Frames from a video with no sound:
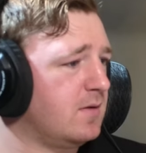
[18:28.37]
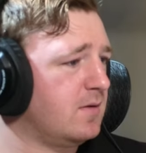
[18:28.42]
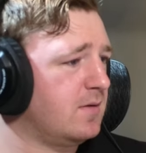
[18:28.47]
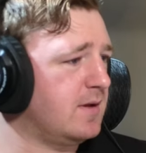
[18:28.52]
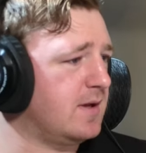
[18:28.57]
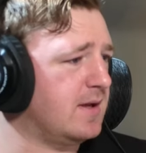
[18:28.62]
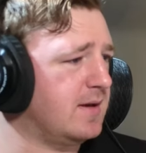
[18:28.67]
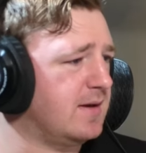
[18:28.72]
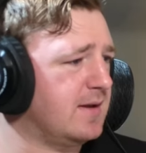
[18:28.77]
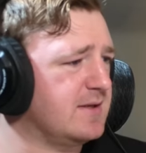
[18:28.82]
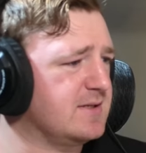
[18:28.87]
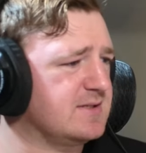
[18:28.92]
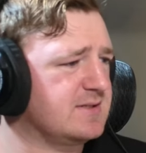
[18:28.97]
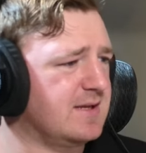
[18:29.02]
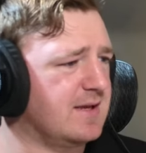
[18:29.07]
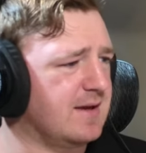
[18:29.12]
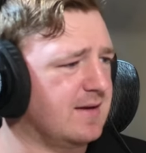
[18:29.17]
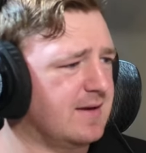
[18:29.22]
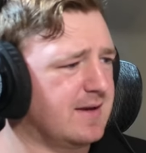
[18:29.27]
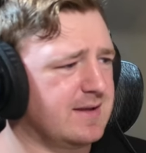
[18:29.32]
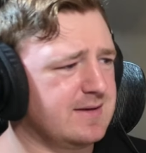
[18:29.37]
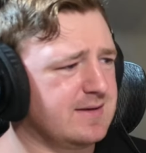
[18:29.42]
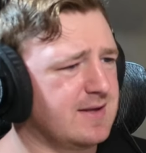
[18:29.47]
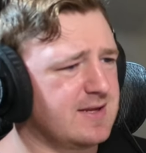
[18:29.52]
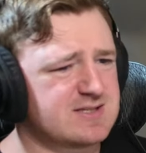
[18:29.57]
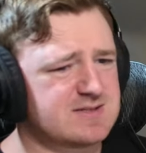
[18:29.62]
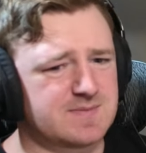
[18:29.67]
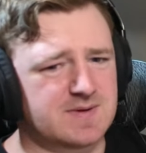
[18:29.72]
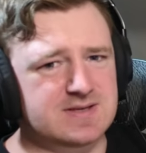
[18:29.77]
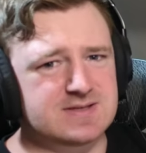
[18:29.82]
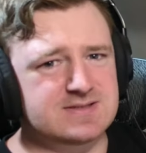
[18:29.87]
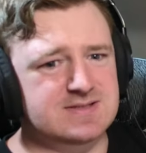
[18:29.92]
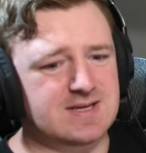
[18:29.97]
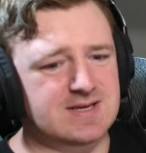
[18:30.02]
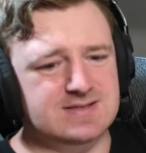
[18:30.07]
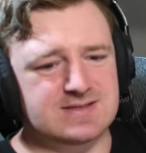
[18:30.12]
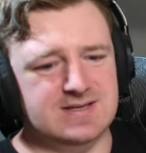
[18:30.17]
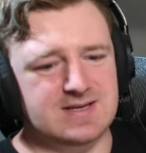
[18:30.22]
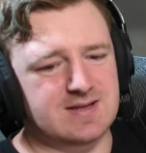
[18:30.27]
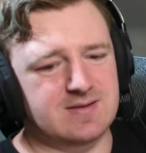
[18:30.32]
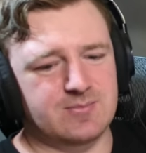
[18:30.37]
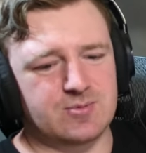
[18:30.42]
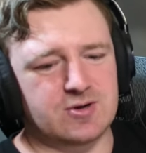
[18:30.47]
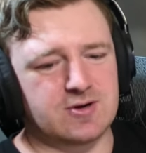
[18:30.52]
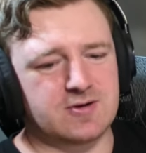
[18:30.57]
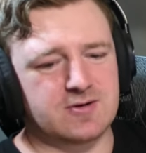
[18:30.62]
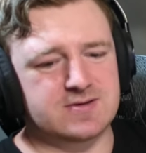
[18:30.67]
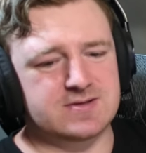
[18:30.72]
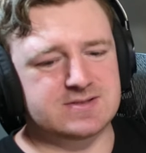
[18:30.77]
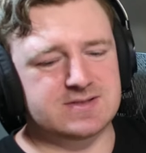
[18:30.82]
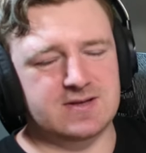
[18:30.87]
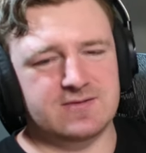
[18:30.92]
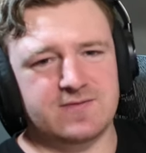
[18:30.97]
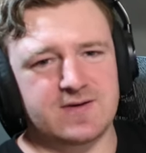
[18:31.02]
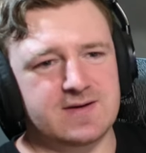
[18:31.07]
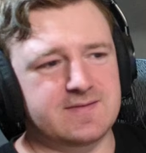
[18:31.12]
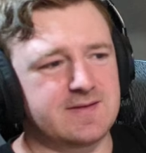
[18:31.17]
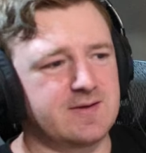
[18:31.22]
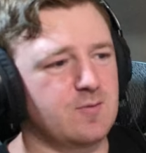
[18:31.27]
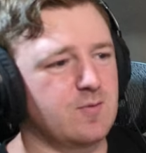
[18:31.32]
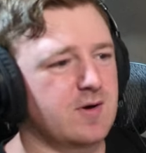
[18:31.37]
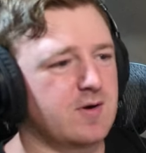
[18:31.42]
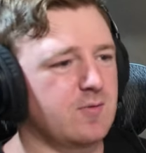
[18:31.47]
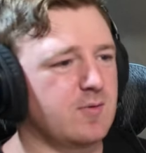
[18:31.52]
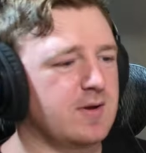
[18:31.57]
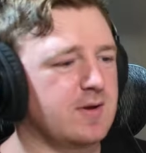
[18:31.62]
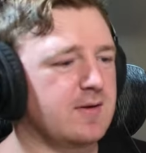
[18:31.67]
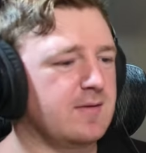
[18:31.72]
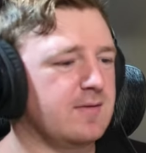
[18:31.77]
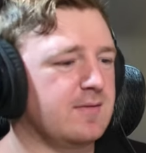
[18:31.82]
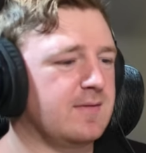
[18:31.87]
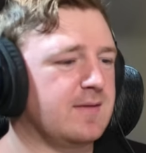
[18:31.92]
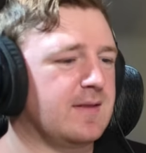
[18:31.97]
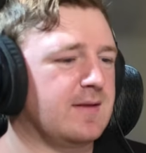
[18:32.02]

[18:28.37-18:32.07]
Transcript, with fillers: Yeah, Knights. Yeah, I had Knights by six. Yeah, the Broncos. They finally won one.